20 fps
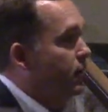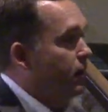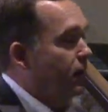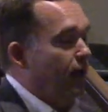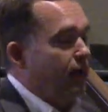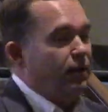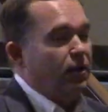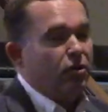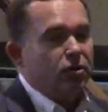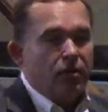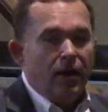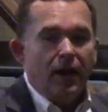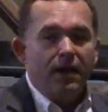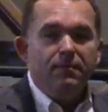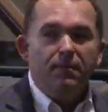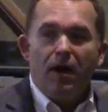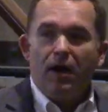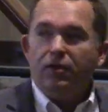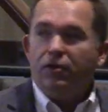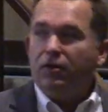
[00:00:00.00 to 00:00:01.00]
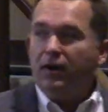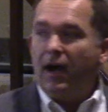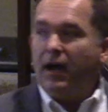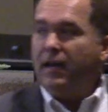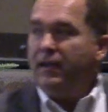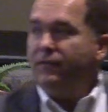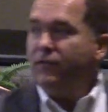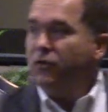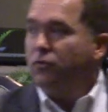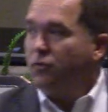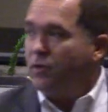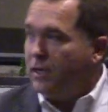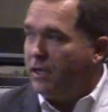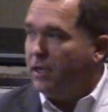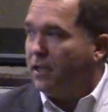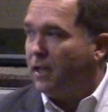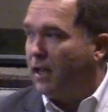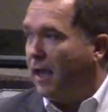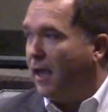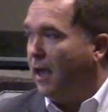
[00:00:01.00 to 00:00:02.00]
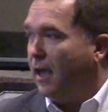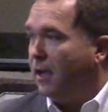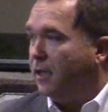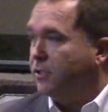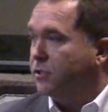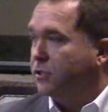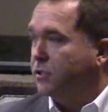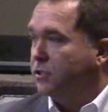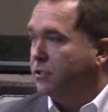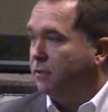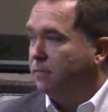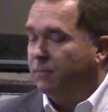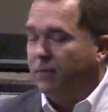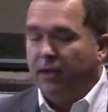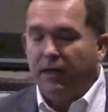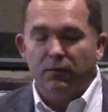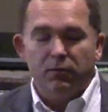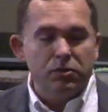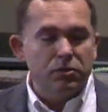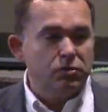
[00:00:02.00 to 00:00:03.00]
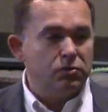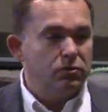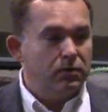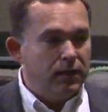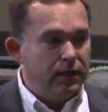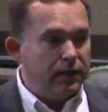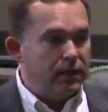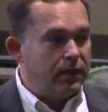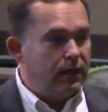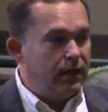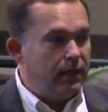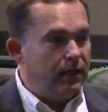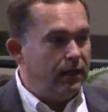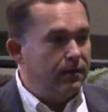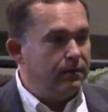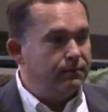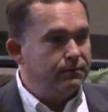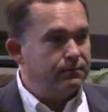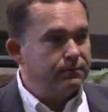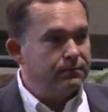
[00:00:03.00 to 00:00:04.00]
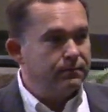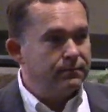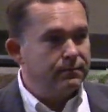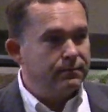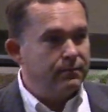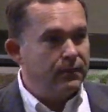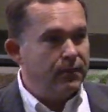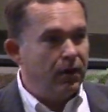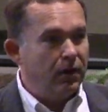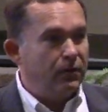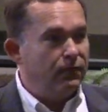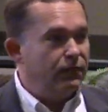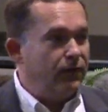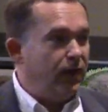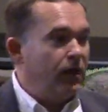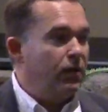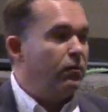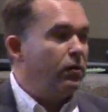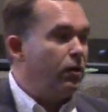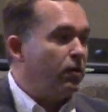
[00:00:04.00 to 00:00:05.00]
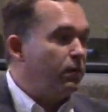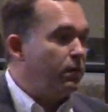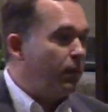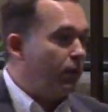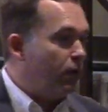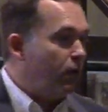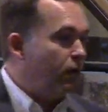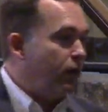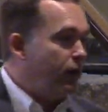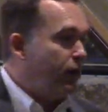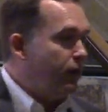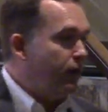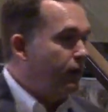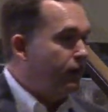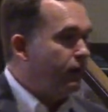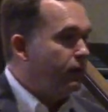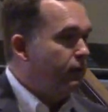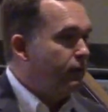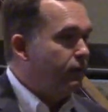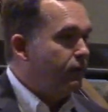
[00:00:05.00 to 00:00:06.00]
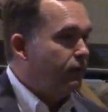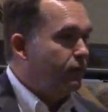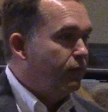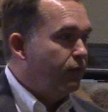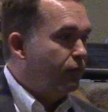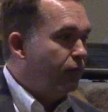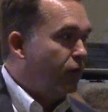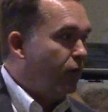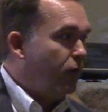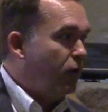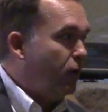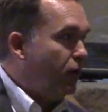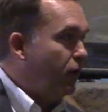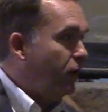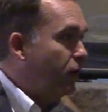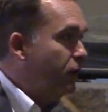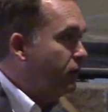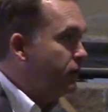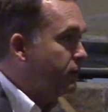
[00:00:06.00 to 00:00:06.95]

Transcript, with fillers: and their grandmother not even realize that it was really a farewell party for her.